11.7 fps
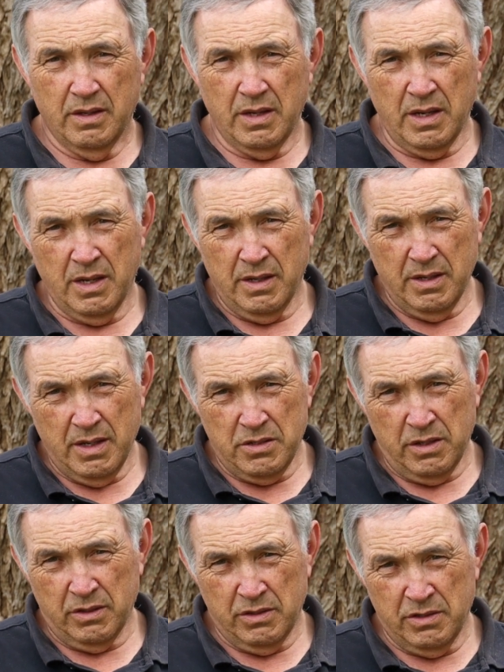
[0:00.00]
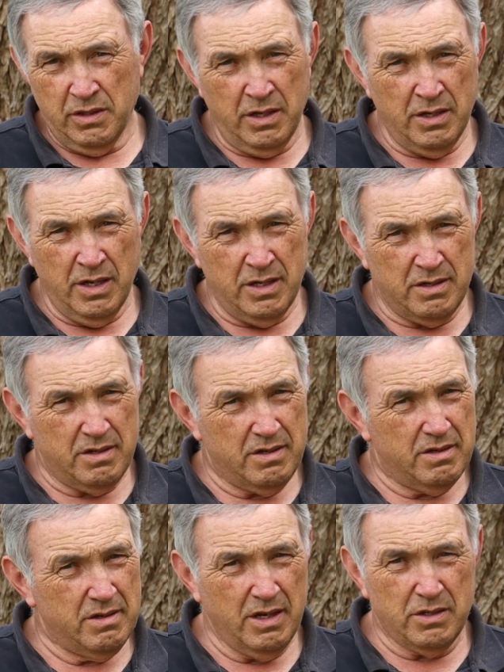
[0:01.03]
And as you can see,
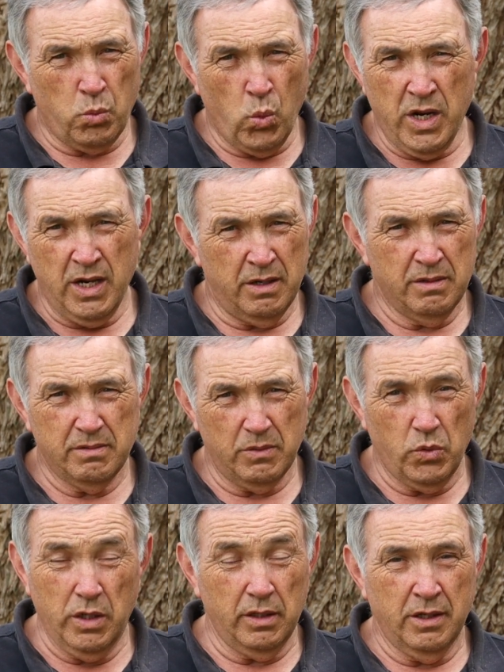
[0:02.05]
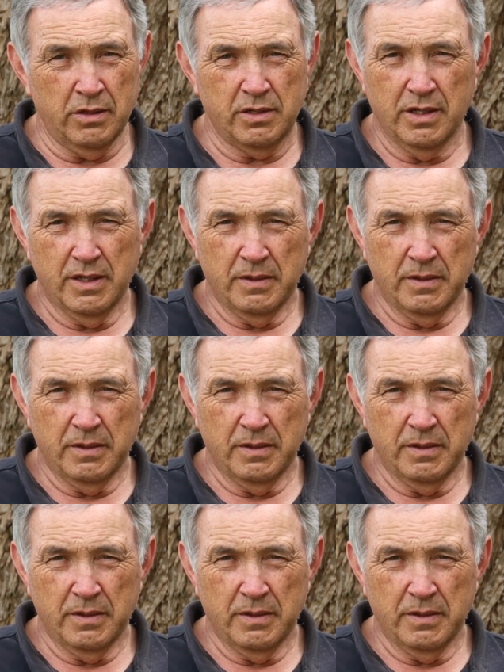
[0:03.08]
it's weird. It really is.